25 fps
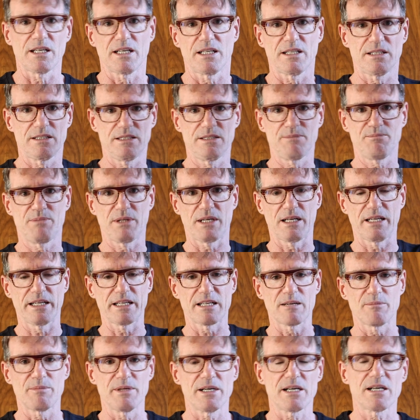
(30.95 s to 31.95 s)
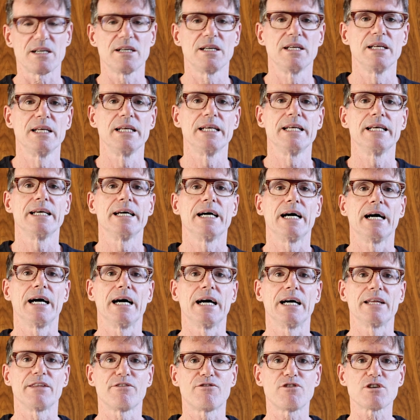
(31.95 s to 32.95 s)
I'll put a link up there.
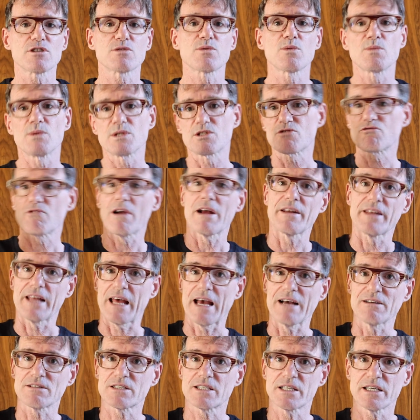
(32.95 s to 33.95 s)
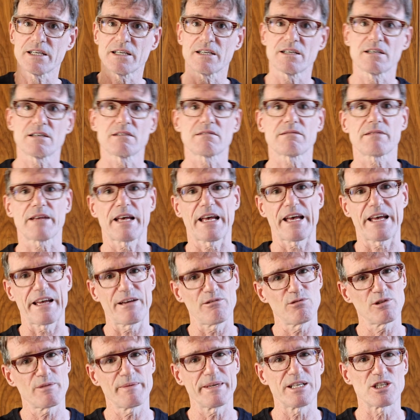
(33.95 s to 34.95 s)
The first one was around the house here.
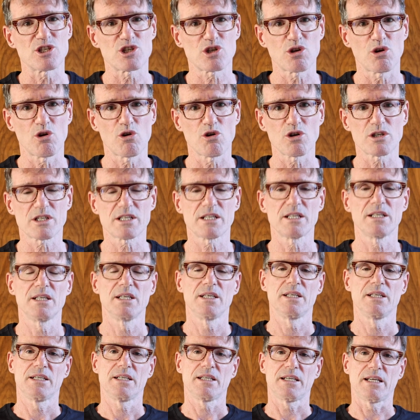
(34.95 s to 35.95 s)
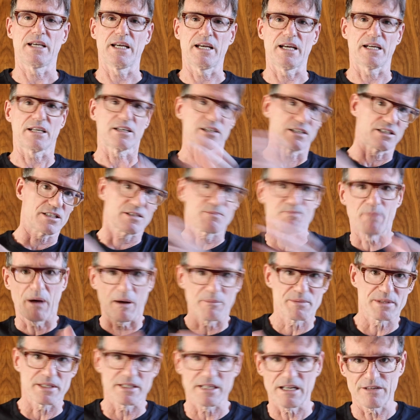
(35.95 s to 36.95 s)
It would have been short. Could have
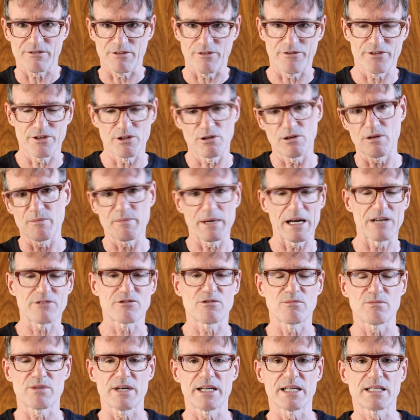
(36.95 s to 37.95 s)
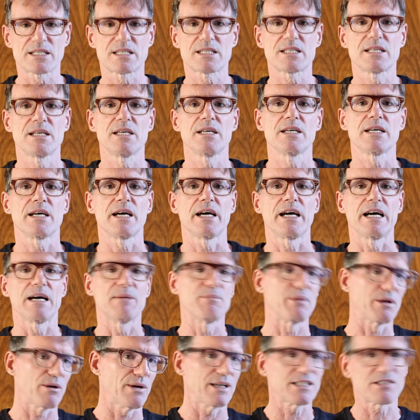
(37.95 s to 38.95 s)
popped in after fuel and bathroom breaks,
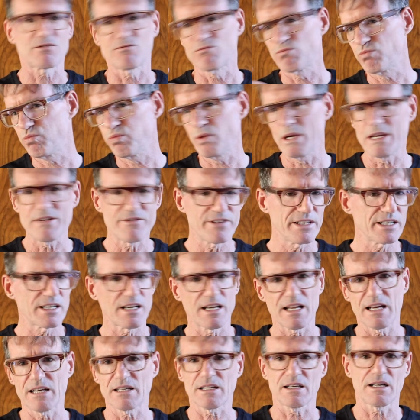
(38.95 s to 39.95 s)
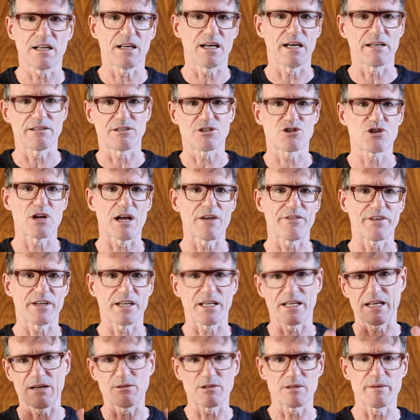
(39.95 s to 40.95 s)
but I had to weave in a lot out of
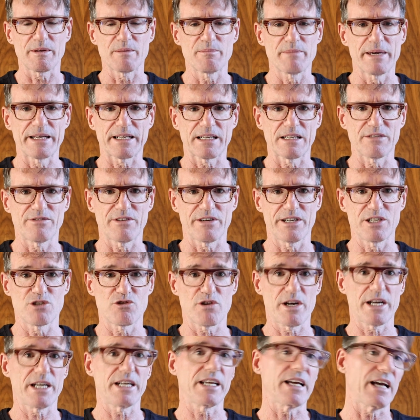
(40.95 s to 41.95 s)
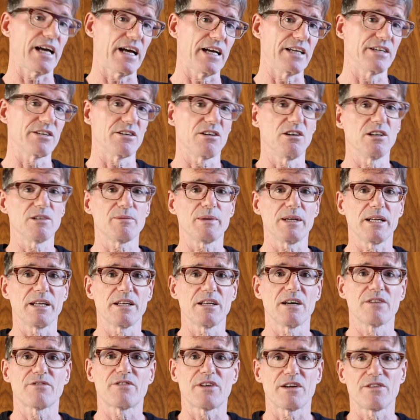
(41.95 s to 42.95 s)
traffic, and that would have been mentally very draining, and ultimately
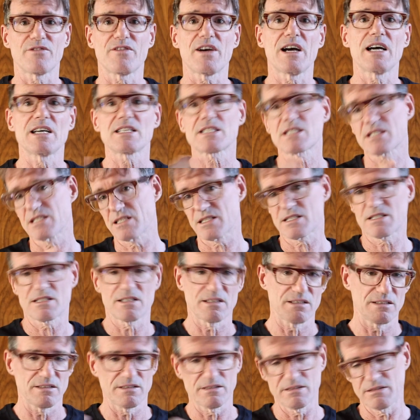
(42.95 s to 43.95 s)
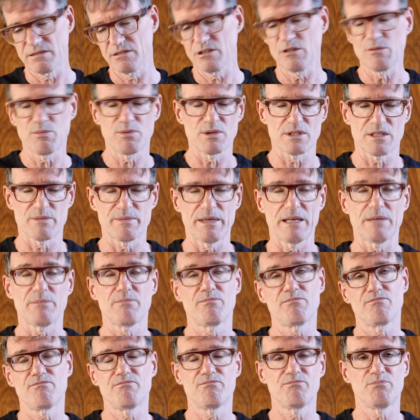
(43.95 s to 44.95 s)
not very fast because the loop was about
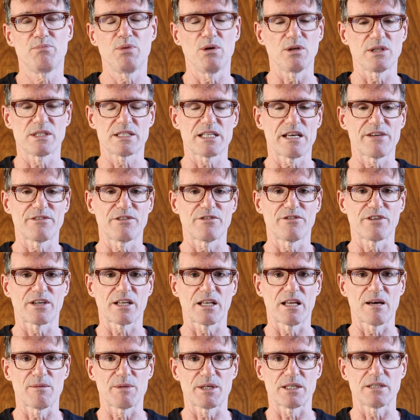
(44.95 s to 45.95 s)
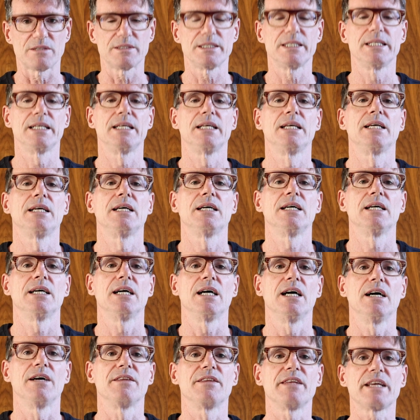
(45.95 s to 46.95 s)
0.7 of a kilometre.
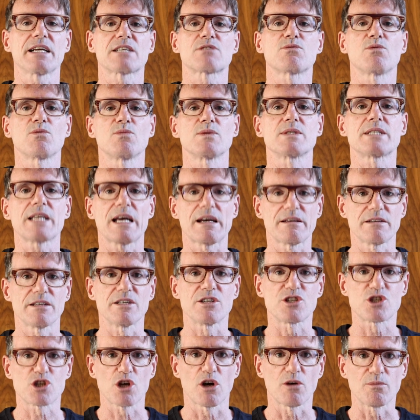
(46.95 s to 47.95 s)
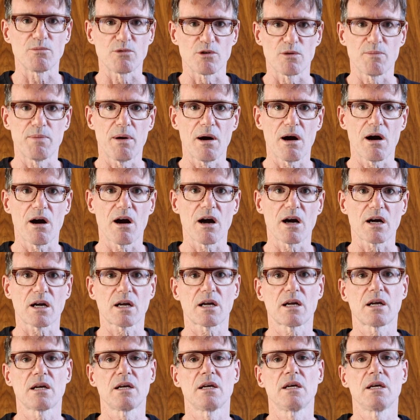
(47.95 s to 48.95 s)
The next one was down in the Shonmore Park.